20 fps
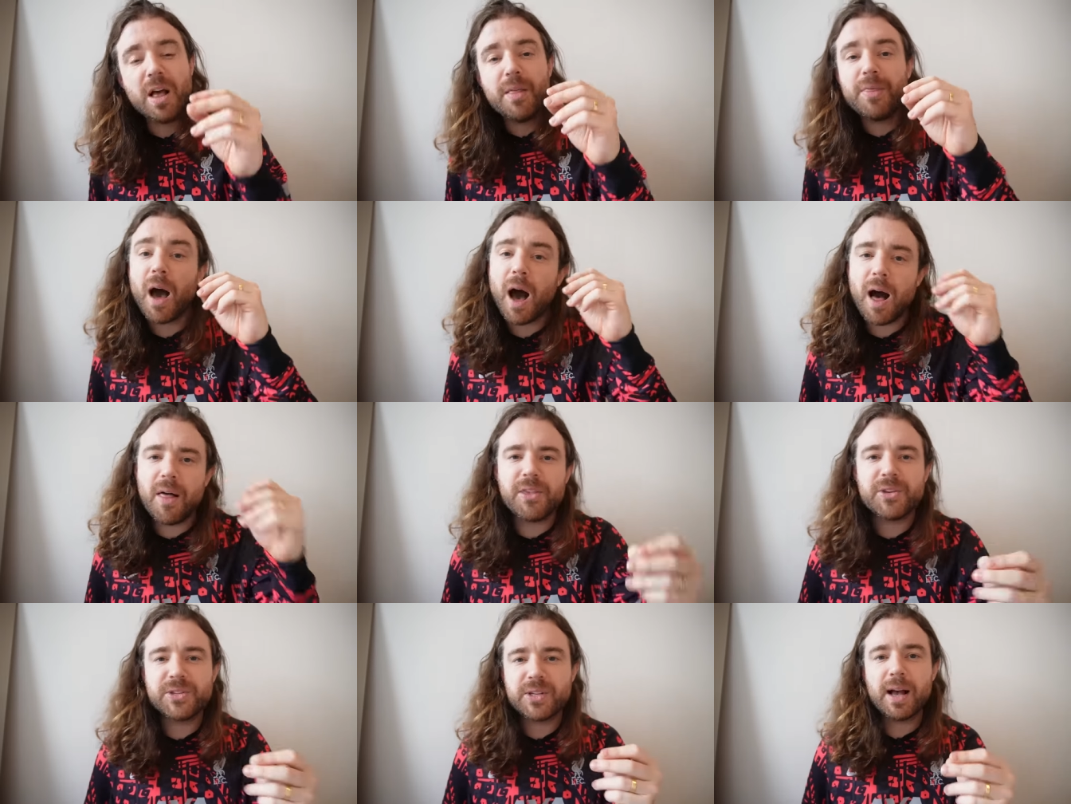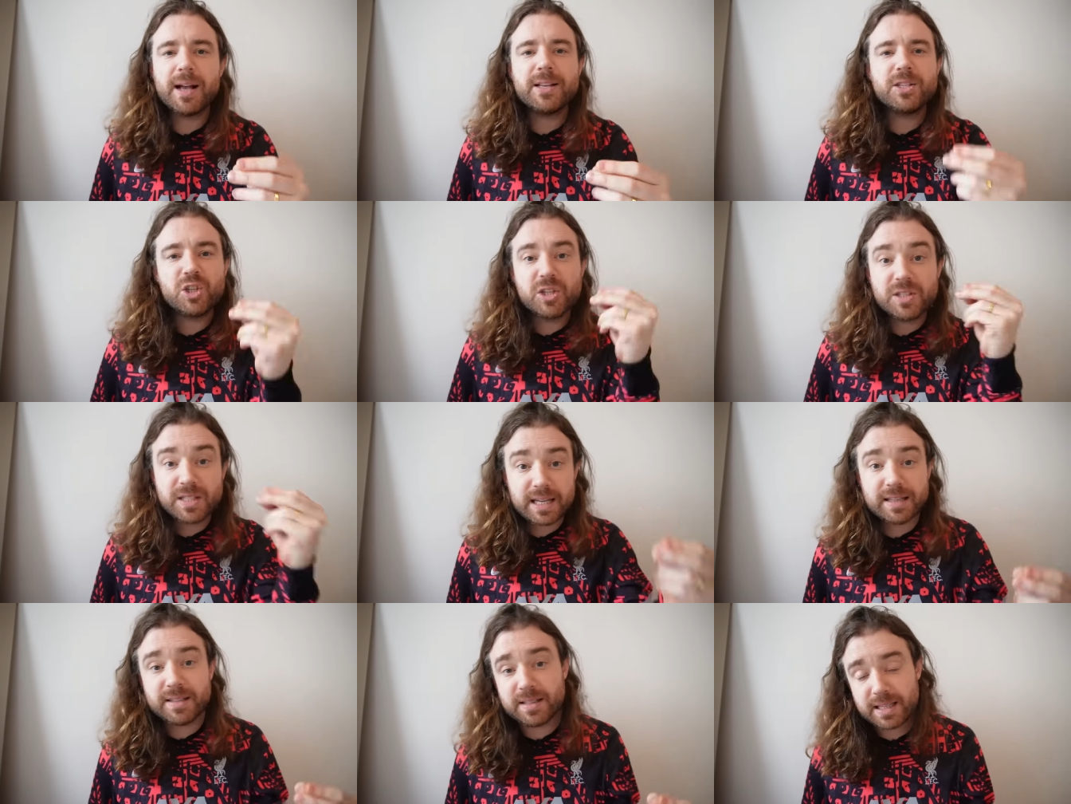that other sides
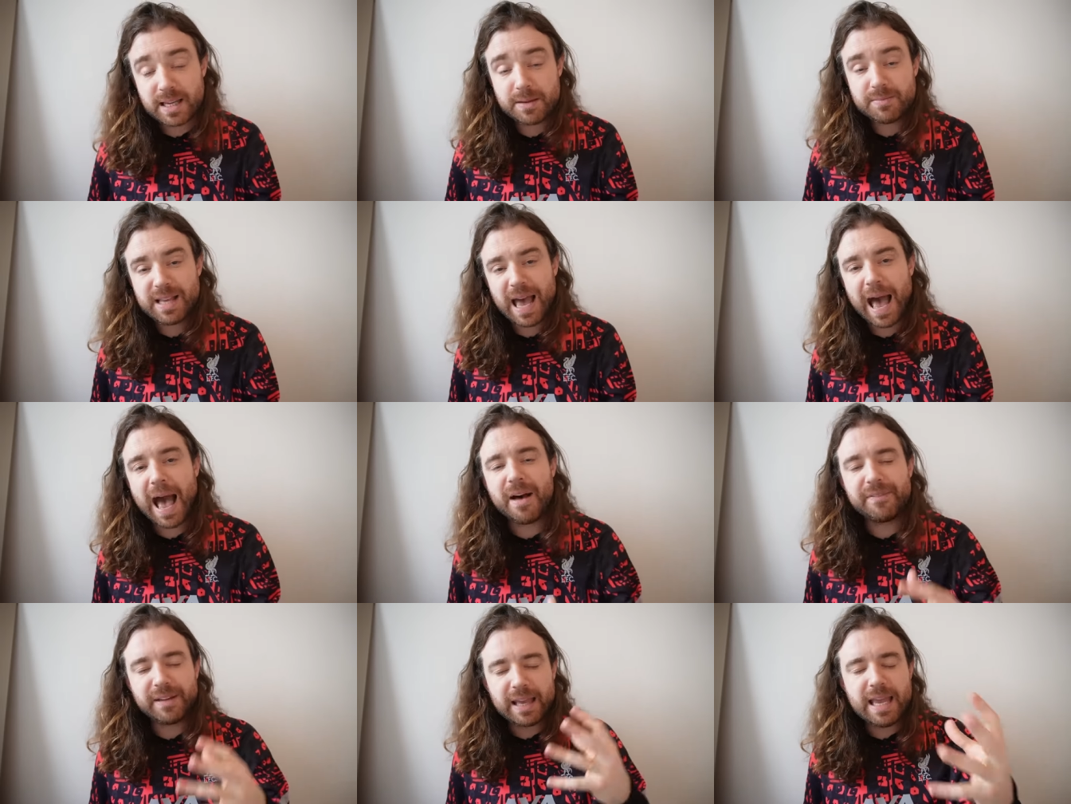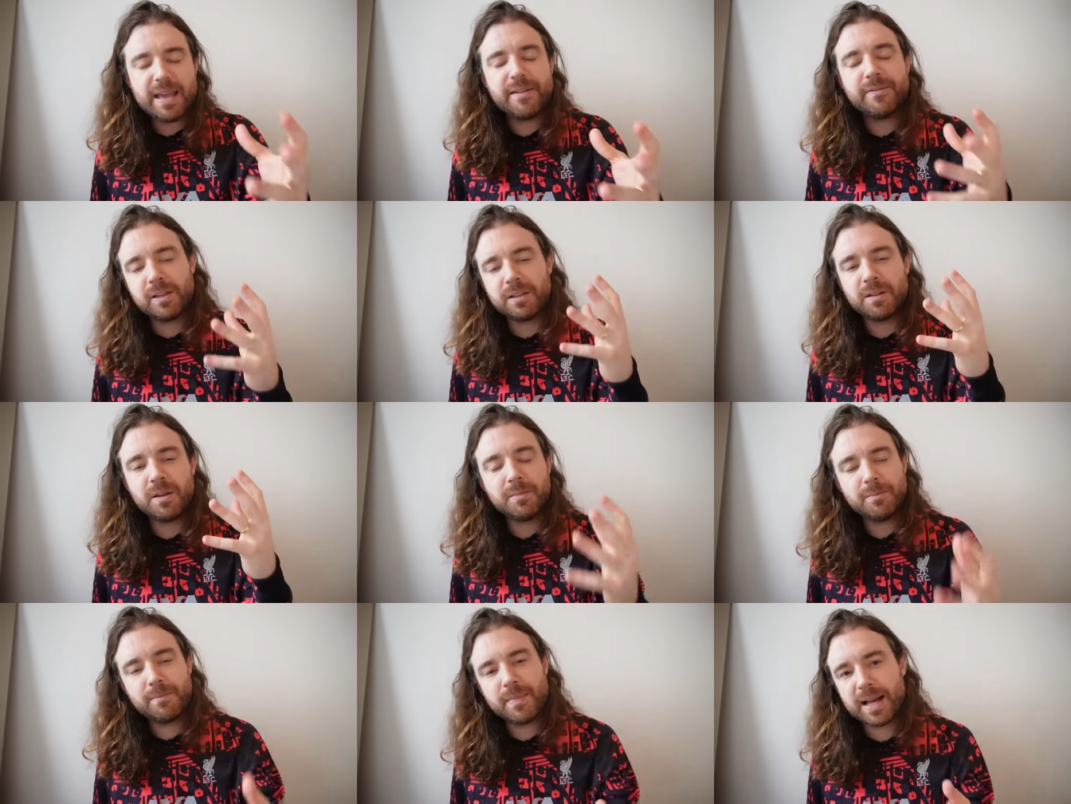just didn't seem to have,
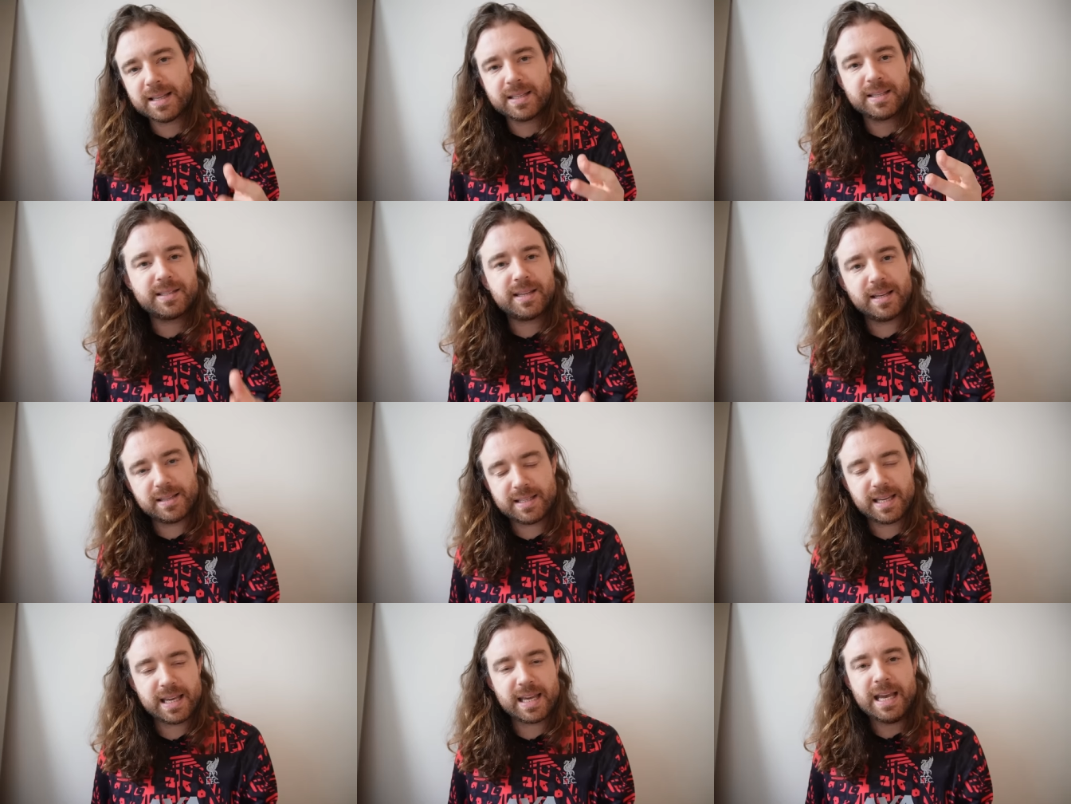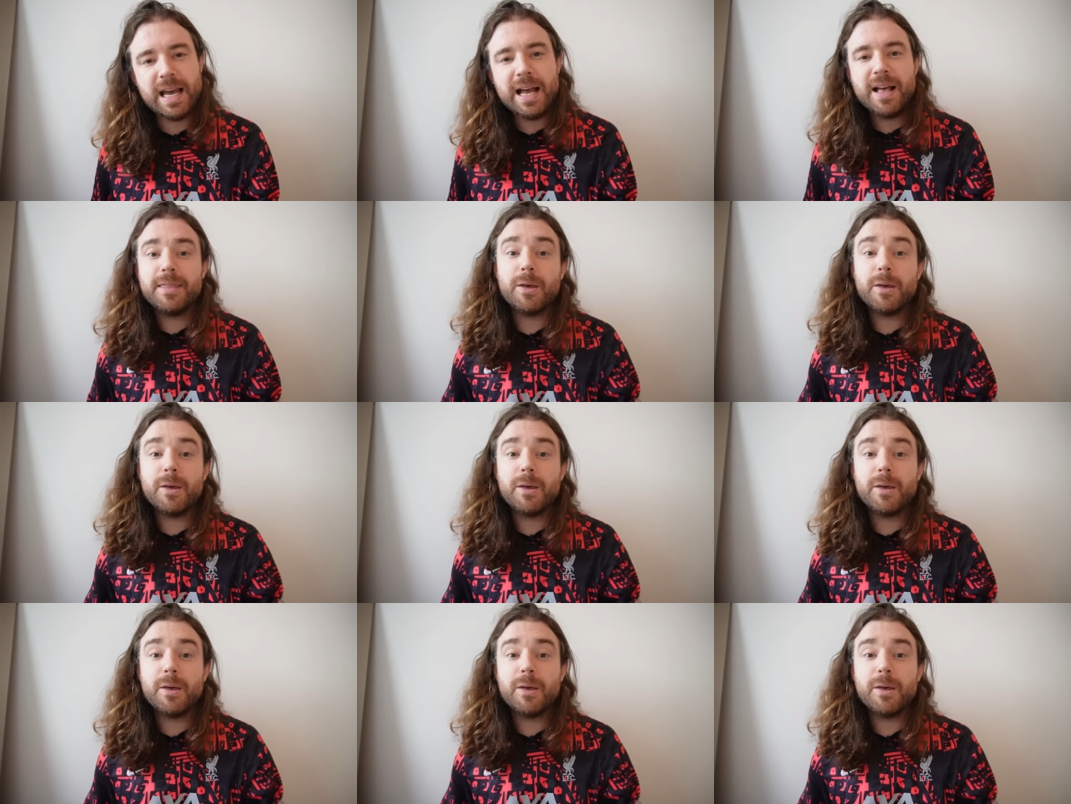even Man City.